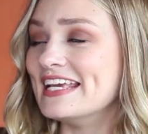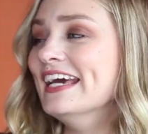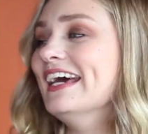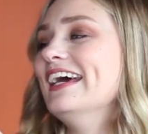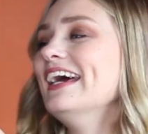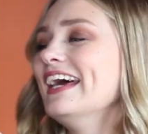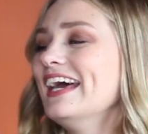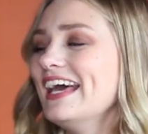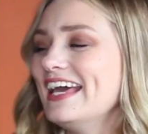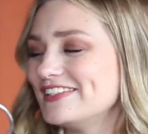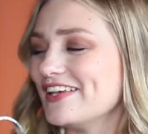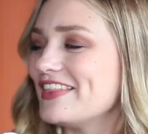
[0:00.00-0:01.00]

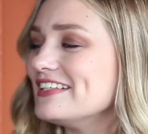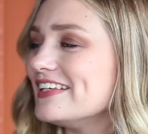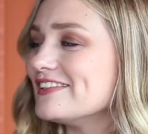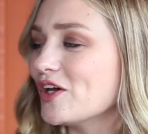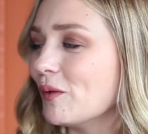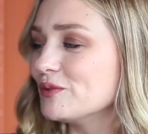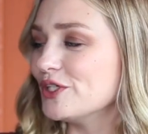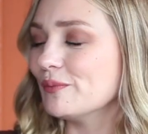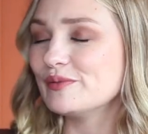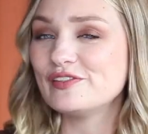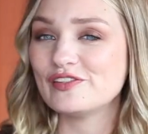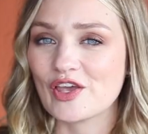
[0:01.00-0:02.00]
So this is a
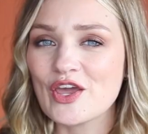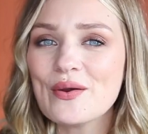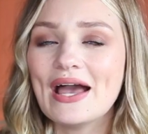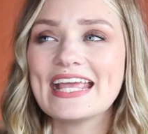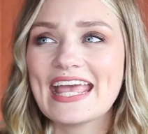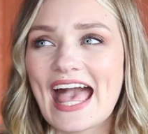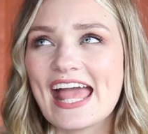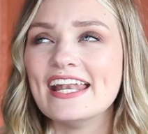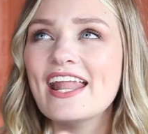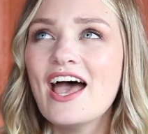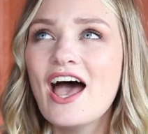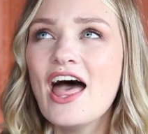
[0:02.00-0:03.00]
Topshop suit, and
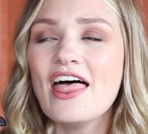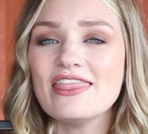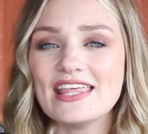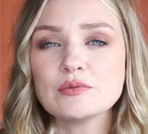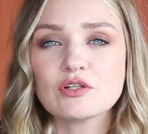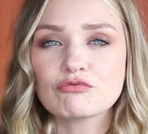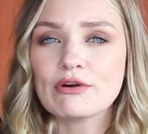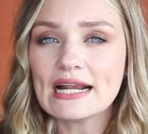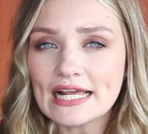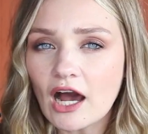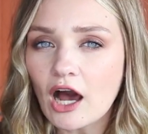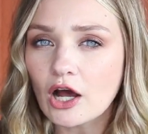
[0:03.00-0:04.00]
again, this was a
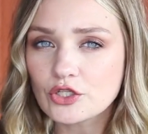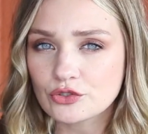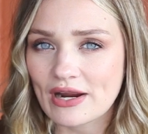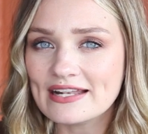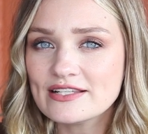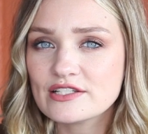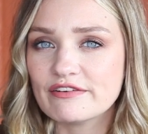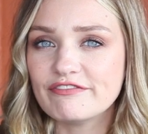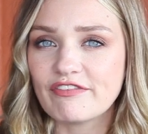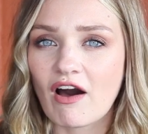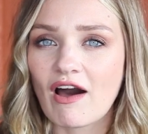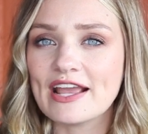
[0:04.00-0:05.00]
really hard trend to
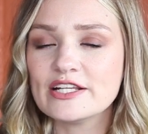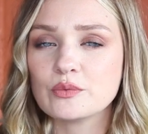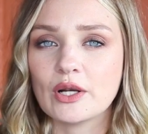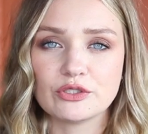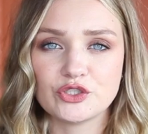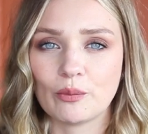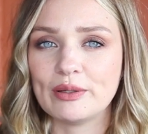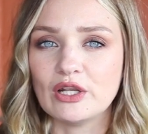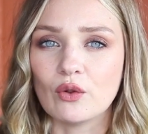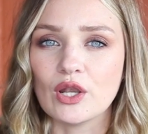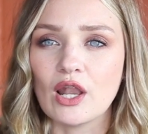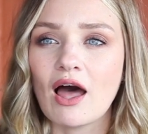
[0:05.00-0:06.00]
find when I was shopping
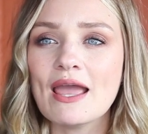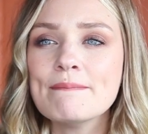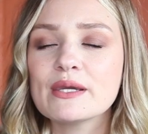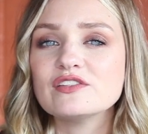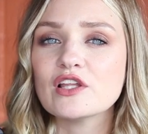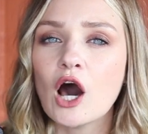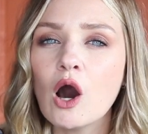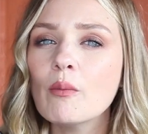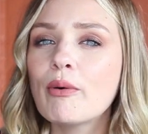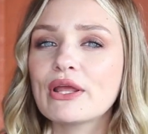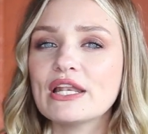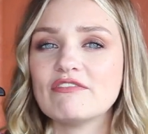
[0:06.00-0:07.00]
online, because the
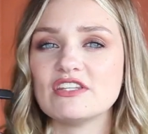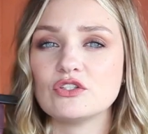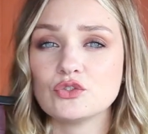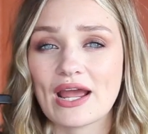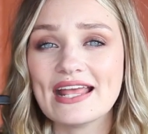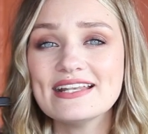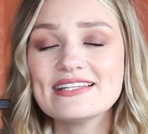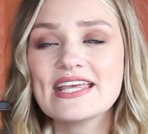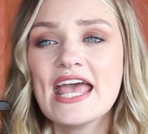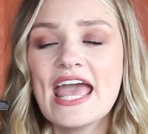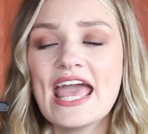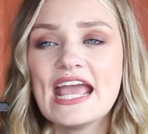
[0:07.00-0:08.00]
whole point of this trend
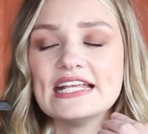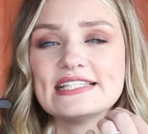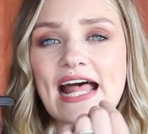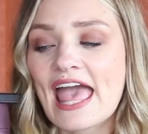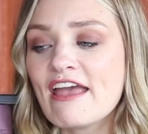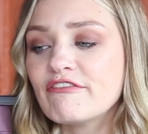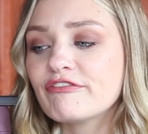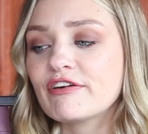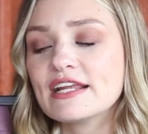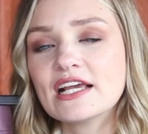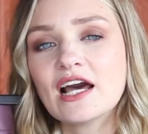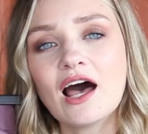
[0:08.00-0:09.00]
is that
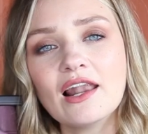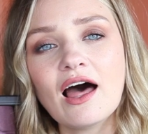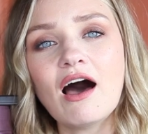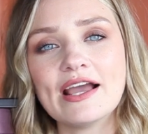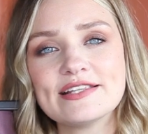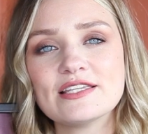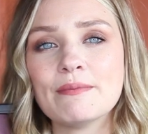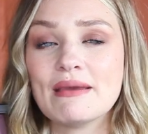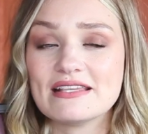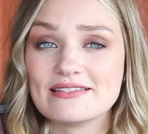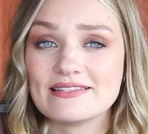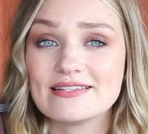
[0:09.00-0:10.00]
every colour item
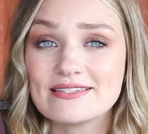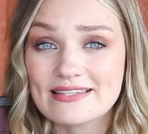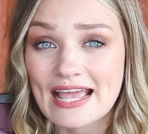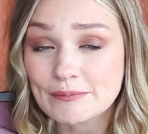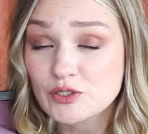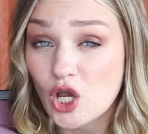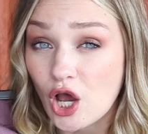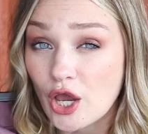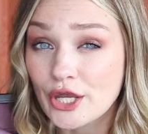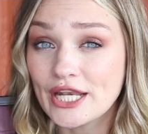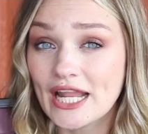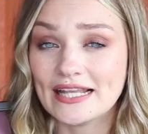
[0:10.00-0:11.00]
is the same
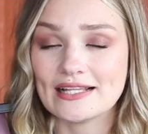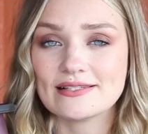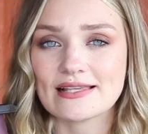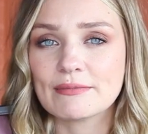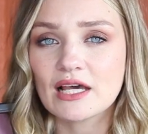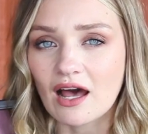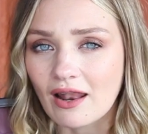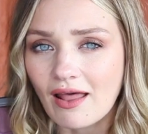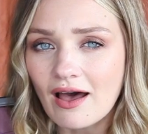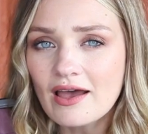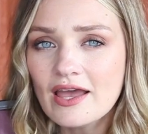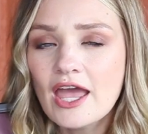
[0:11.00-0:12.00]
tone and the same colour.